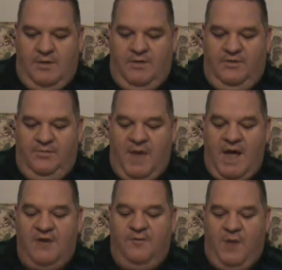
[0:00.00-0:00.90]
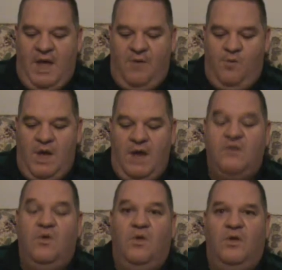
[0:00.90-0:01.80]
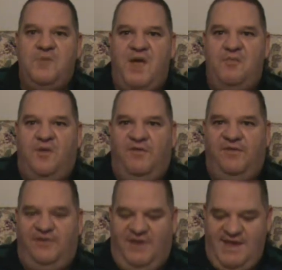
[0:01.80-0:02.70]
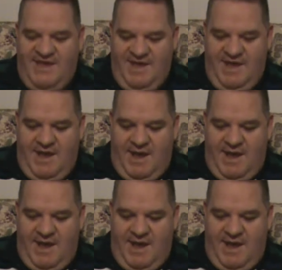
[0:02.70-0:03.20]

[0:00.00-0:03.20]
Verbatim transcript: This is part of Part 1, all about prophecy.